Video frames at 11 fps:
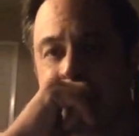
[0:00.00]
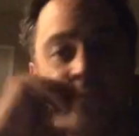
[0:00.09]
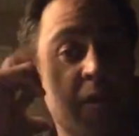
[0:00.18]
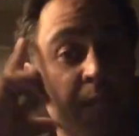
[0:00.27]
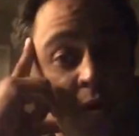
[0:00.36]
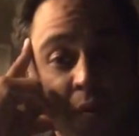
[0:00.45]

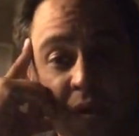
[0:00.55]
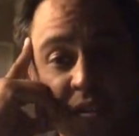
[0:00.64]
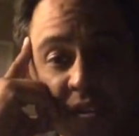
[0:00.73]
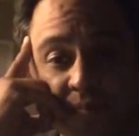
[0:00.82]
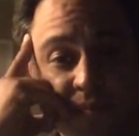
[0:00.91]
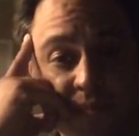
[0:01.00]
No more
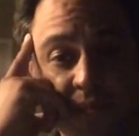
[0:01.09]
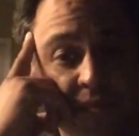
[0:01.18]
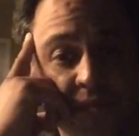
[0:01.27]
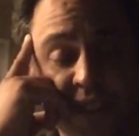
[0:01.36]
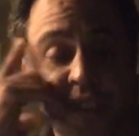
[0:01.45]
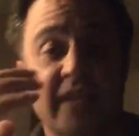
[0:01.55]
awareness.
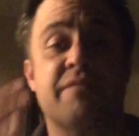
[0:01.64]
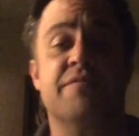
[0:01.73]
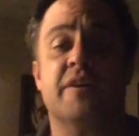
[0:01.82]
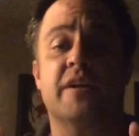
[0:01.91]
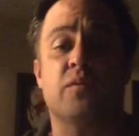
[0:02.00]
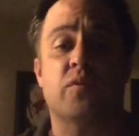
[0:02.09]
Get that
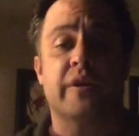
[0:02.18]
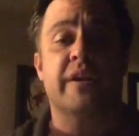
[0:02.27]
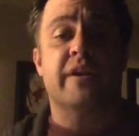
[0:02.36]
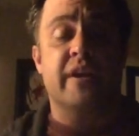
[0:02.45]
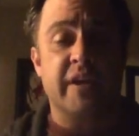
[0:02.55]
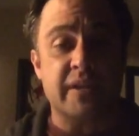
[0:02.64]
fucking word out of
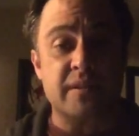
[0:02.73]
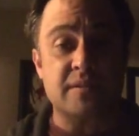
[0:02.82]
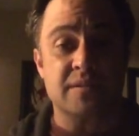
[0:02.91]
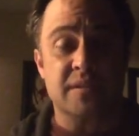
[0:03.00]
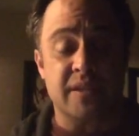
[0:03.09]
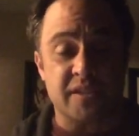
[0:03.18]
your head.
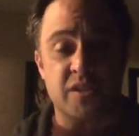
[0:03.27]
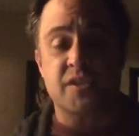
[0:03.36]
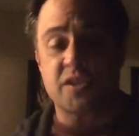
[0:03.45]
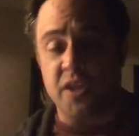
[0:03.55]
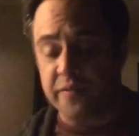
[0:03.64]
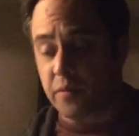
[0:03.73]
Let's start
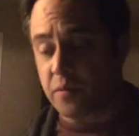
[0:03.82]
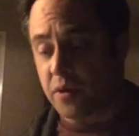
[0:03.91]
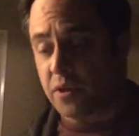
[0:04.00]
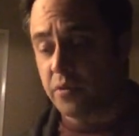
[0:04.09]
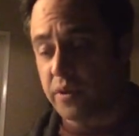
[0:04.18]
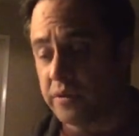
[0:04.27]
solving what we're
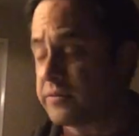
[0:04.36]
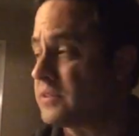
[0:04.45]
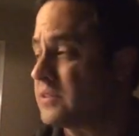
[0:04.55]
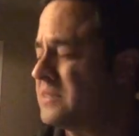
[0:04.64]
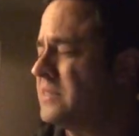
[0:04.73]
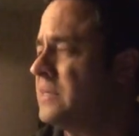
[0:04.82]
all aware of.
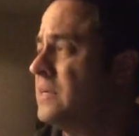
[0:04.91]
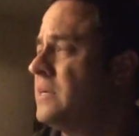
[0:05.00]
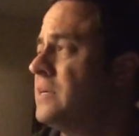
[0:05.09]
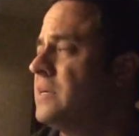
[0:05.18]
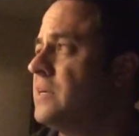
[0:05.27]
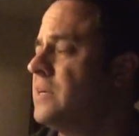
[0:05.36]

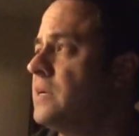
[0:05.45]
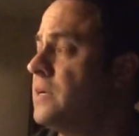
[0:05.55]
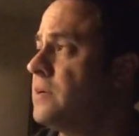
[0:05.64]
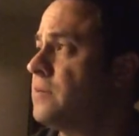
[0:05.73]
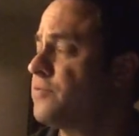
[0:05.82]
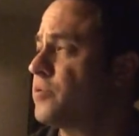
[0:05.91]

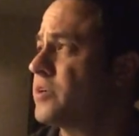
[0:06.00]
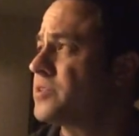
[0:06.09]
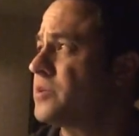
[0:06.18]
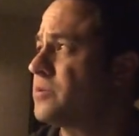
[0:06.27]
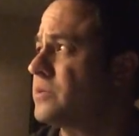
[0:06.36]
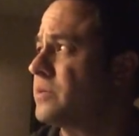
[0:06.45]
4 years
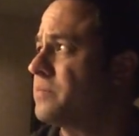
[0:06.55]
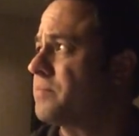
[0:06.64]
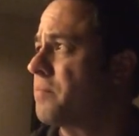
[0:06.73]
old, man.